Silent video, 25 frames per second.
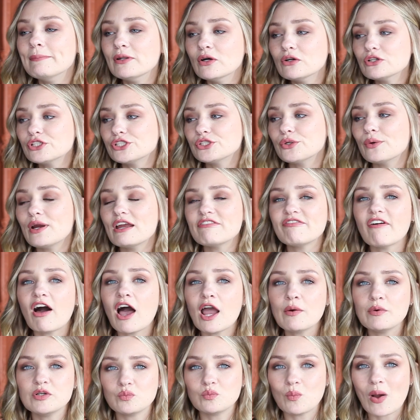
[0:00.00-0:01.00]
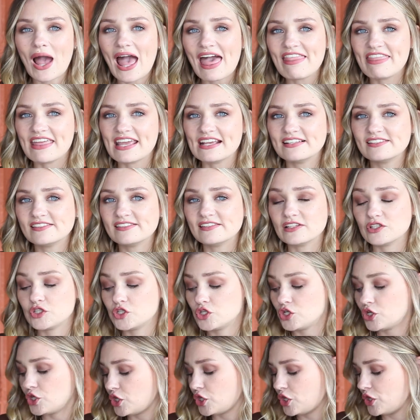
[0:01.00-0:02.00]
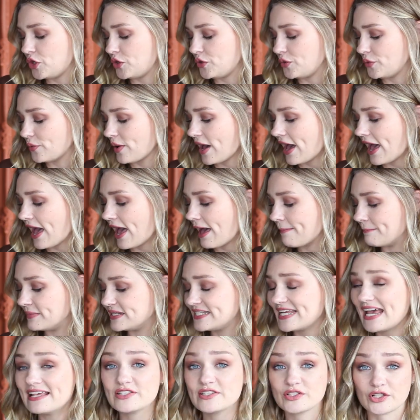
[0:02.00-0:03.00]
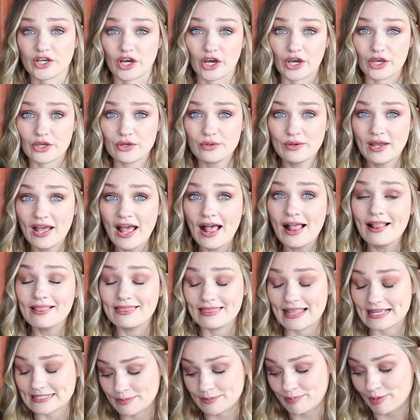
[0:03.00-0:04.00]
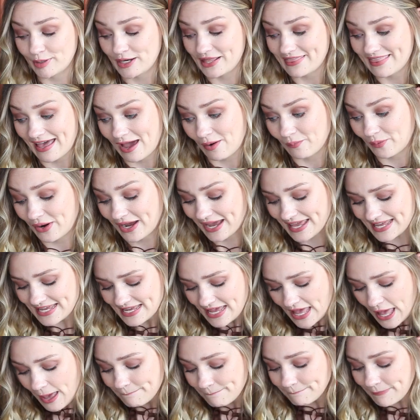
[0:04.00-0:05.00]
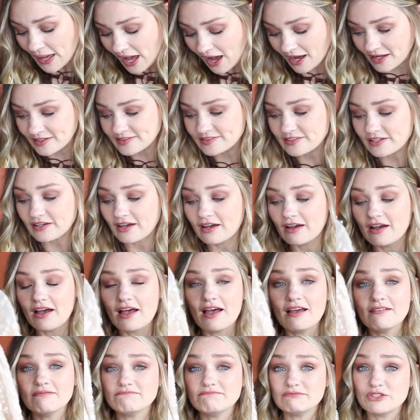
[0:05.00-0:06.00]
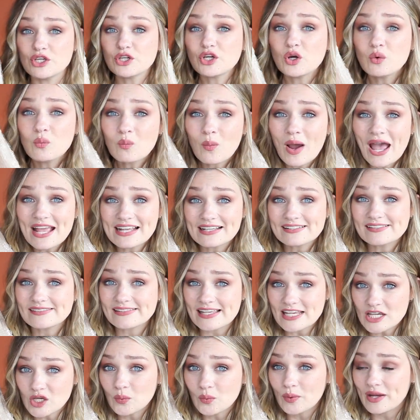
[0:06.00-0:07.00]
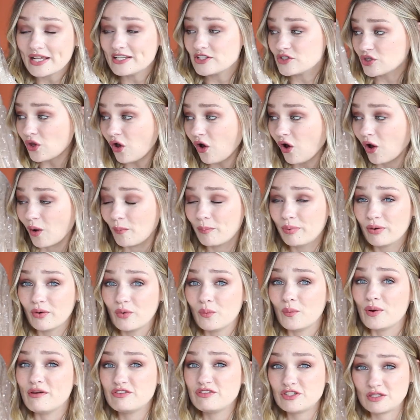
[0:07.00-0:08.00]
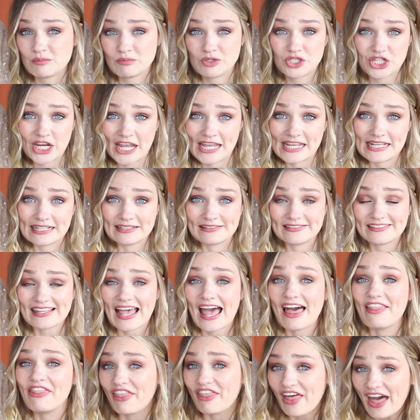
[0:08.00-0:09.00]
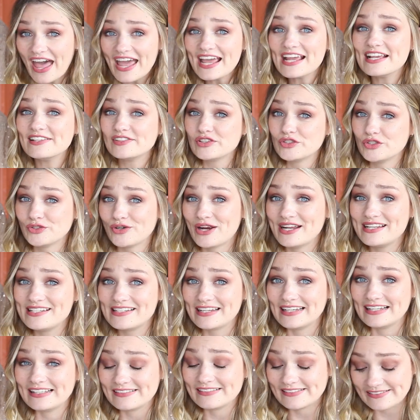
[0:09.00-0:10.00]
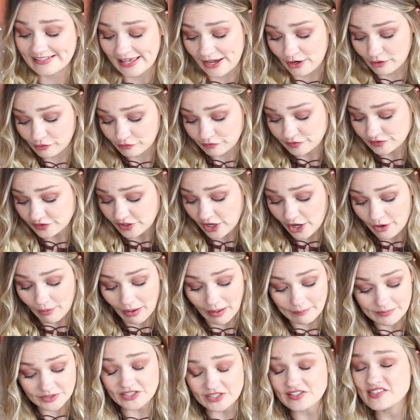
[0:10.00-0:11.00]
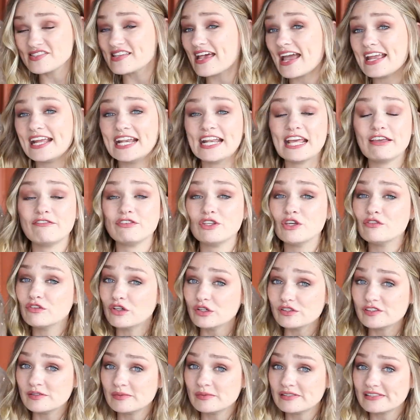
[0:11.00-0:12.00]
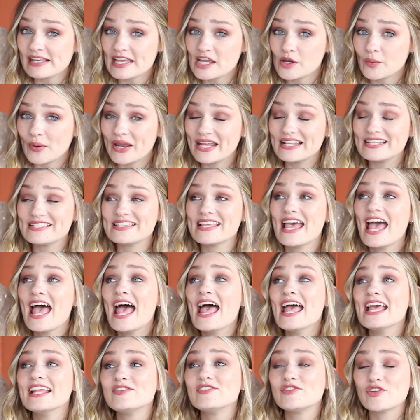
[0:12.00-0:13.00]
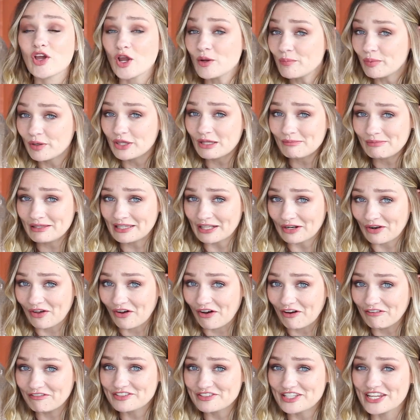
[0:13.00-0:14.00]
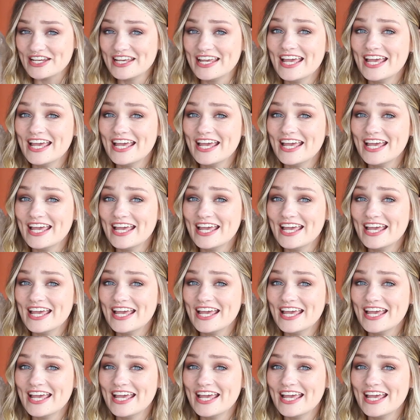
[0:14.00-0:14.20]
not sure if I would wear this to Tesco, let's put it that way, but You can wear your sequin top with some jeans, and that is a trend in itself. So I'm just saying, if you've got some sequins, don't put them in the loft,